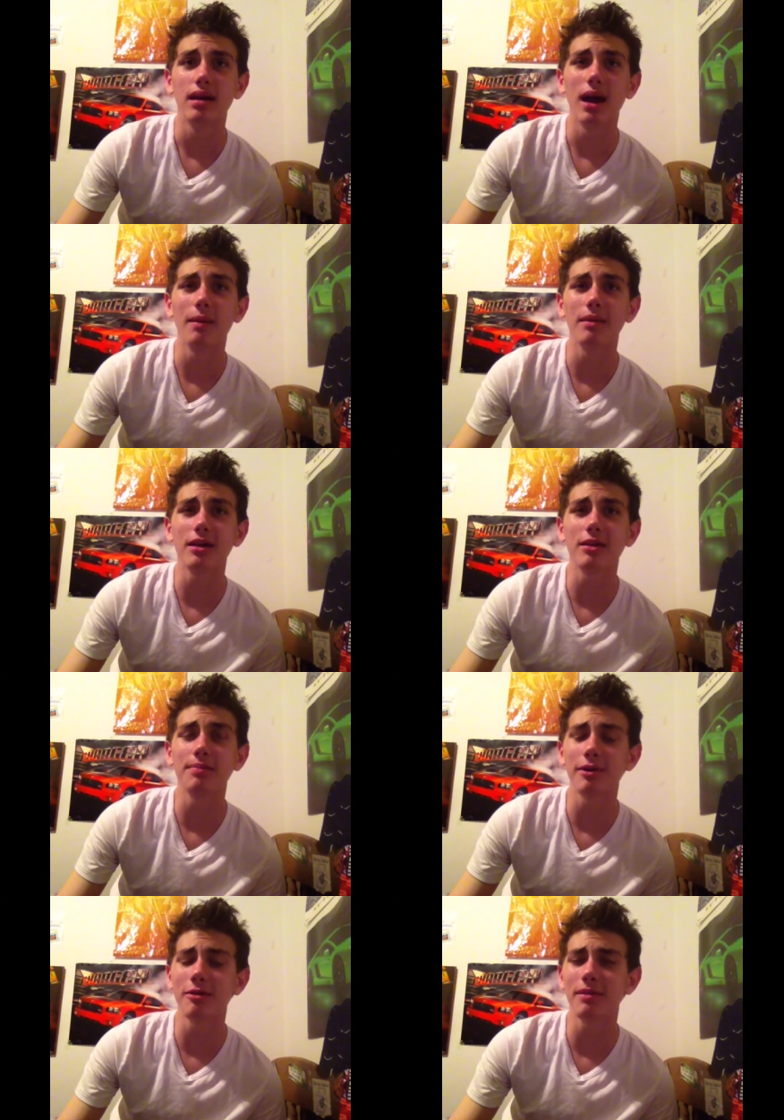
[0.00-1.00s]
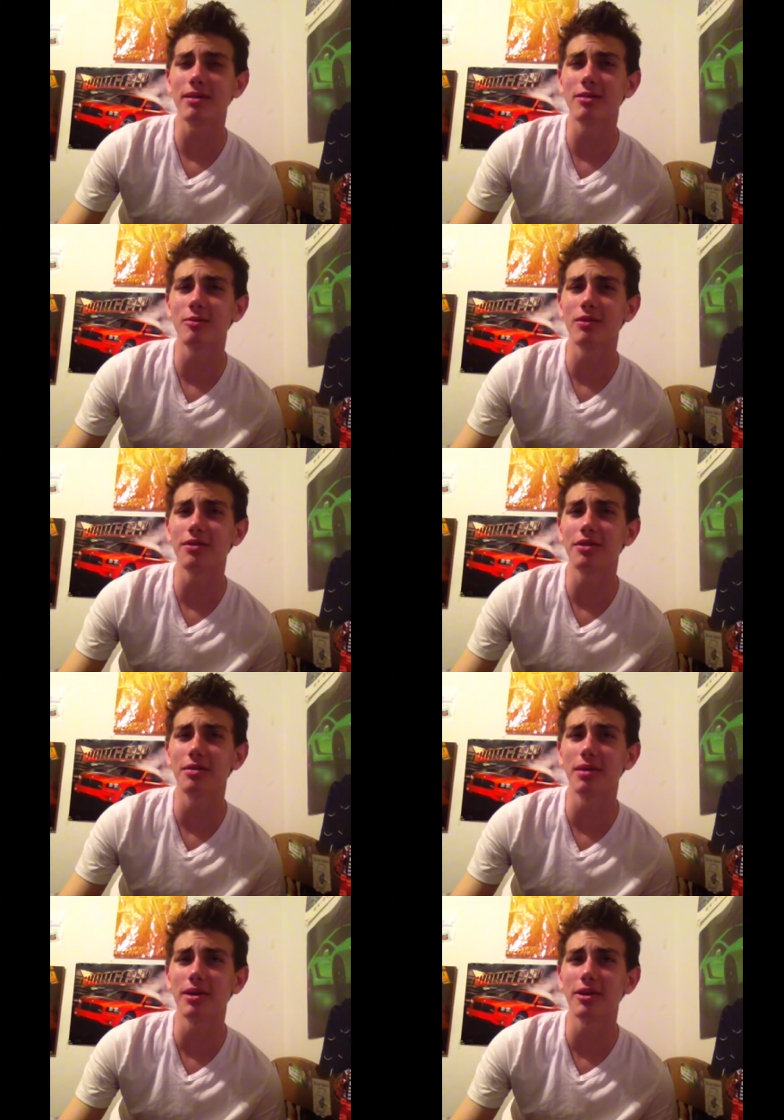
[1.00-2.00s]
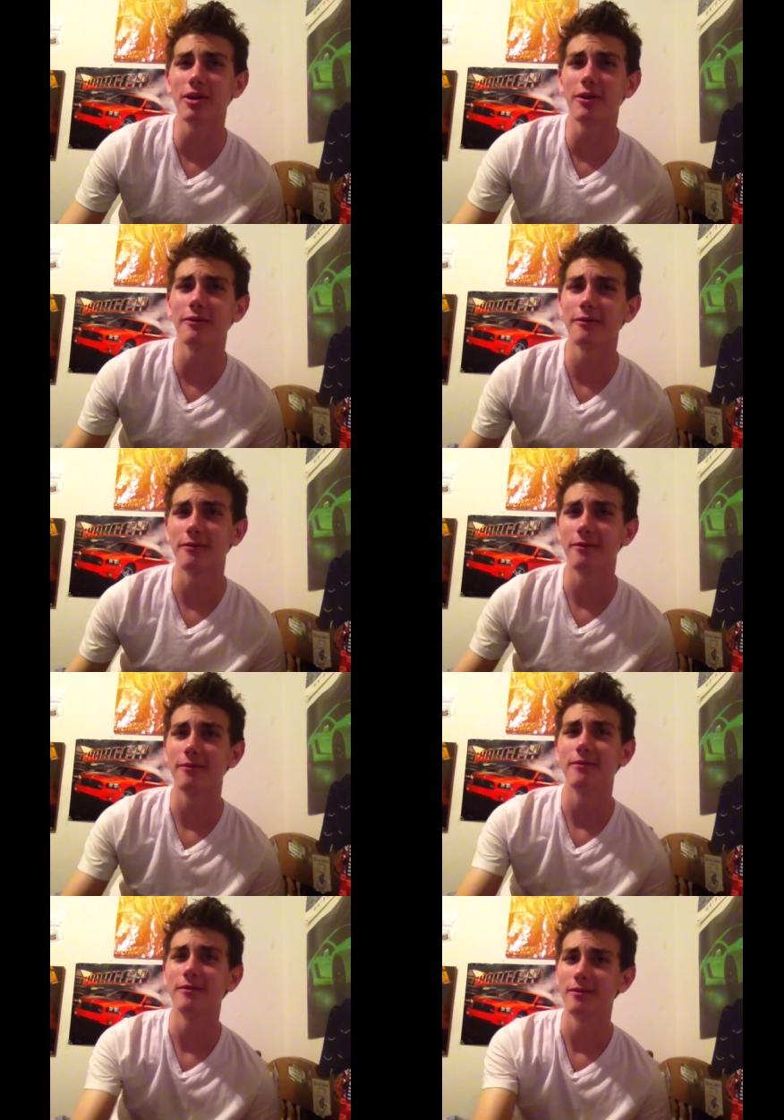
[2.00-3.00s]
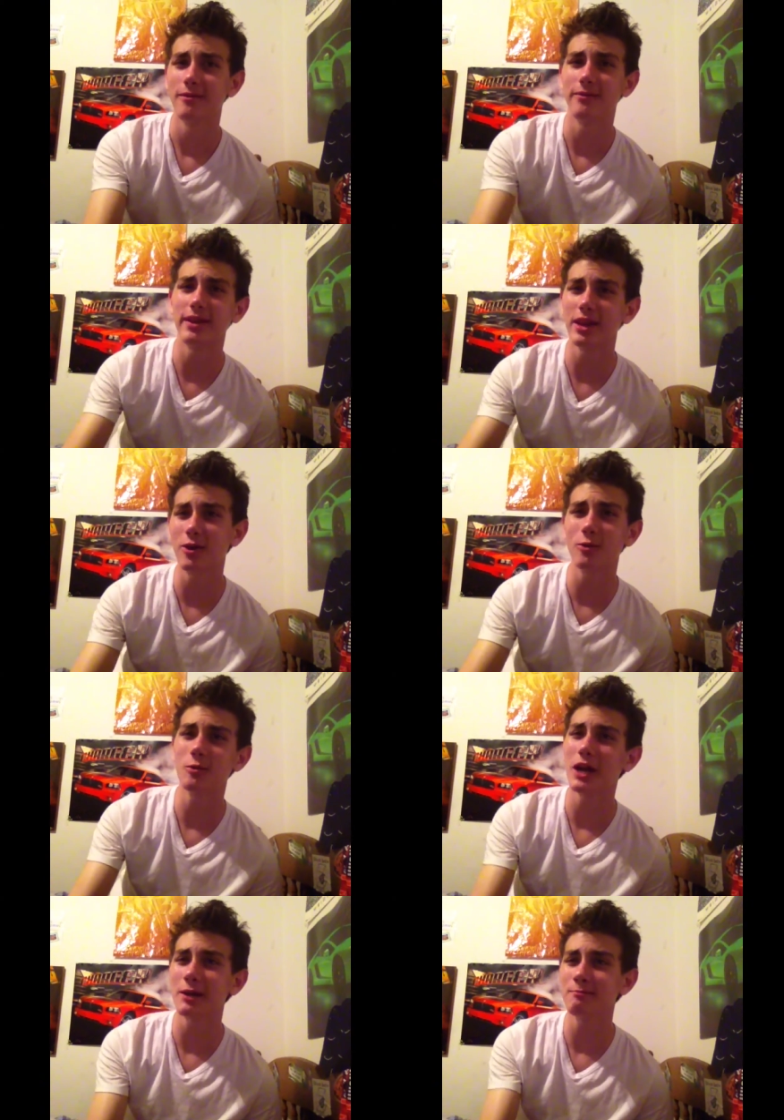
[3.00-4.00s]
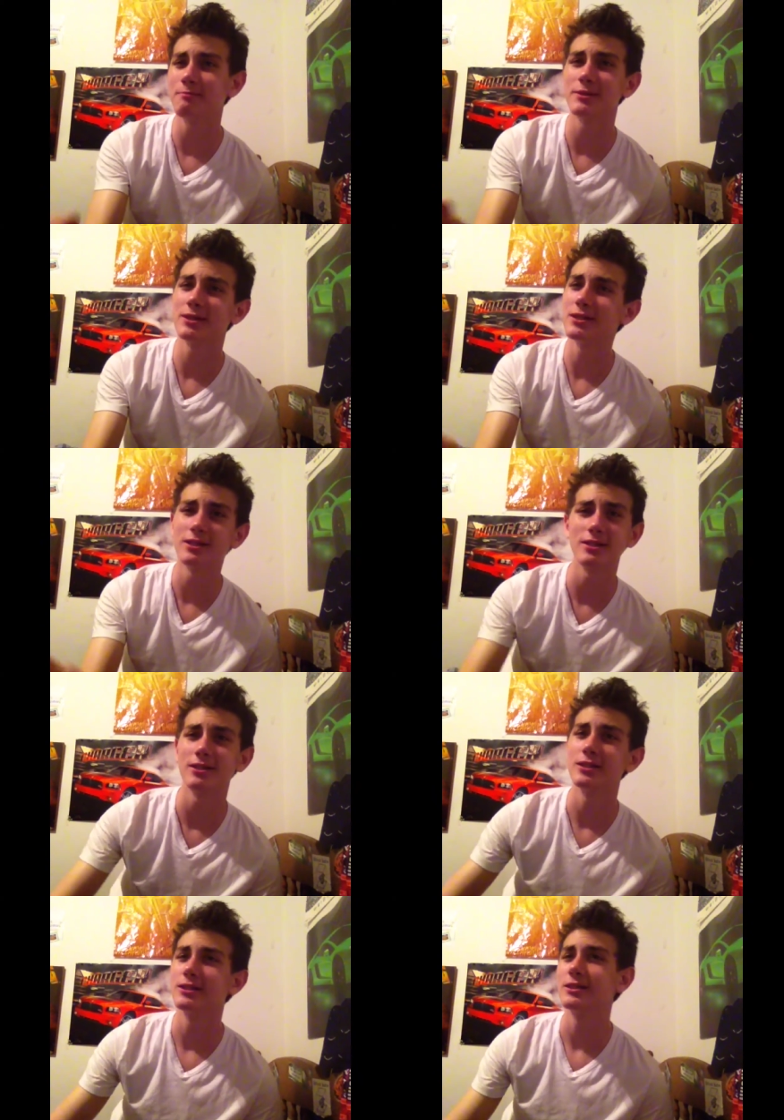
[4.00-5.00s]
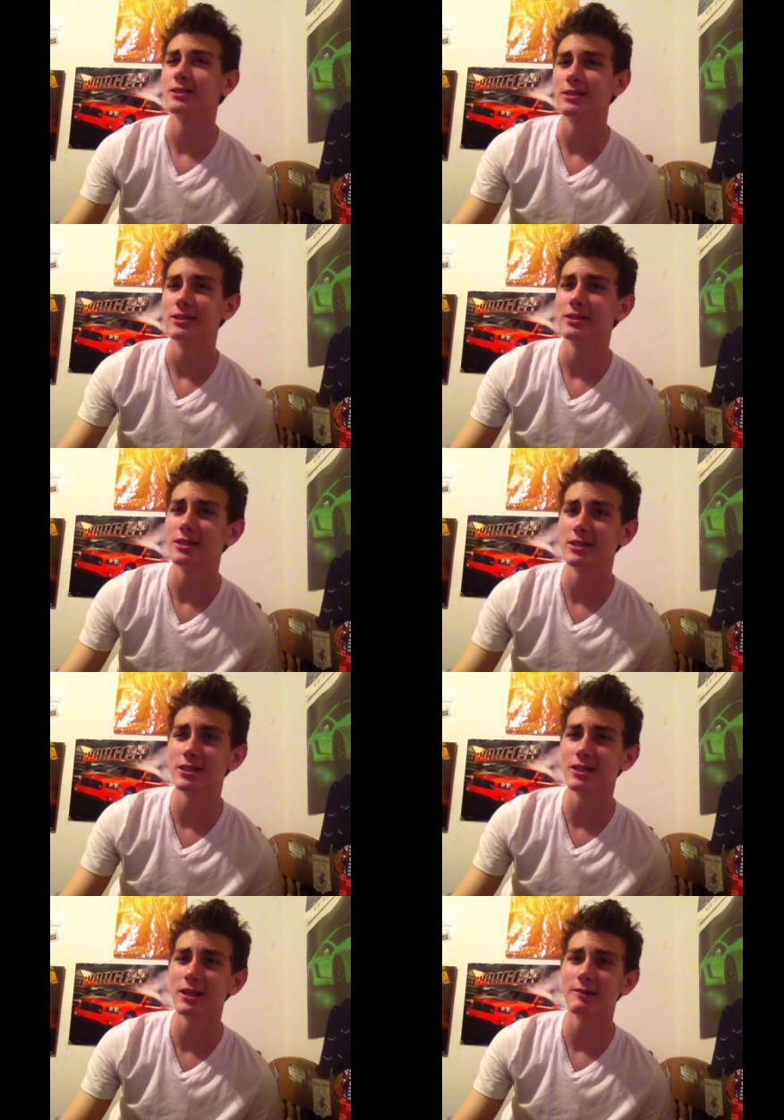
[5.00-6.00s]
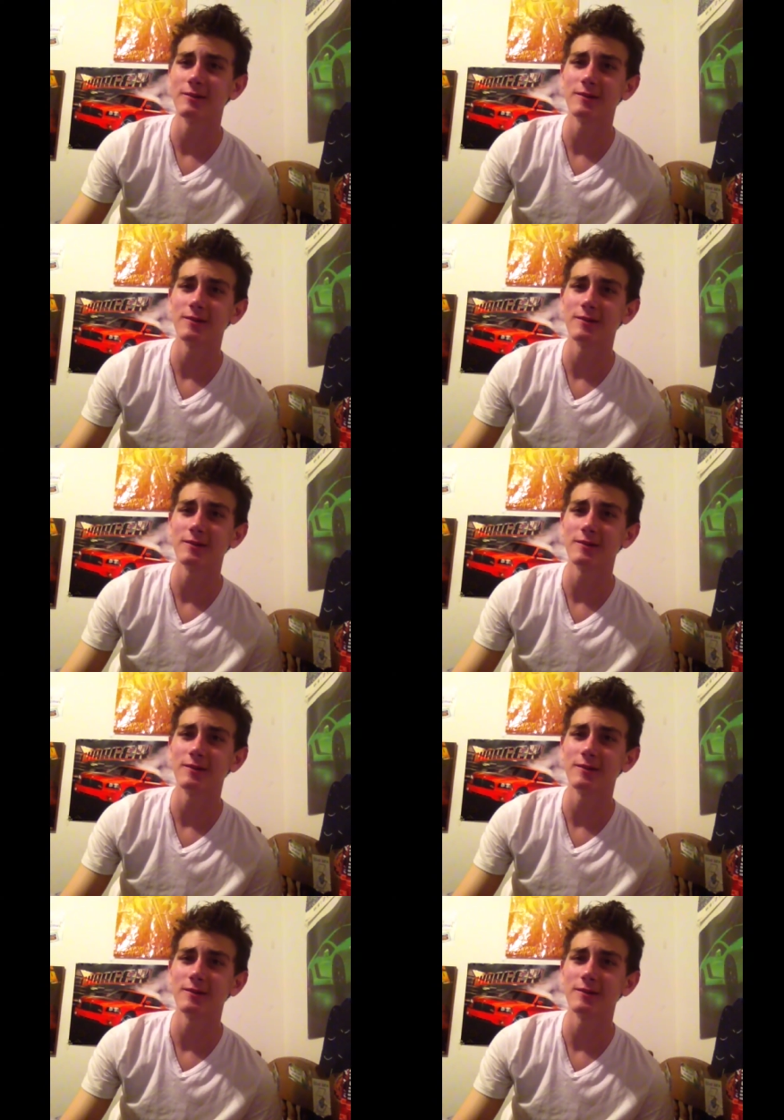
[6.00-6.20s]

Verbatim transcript: I'm experimenting with some other video types and stuff.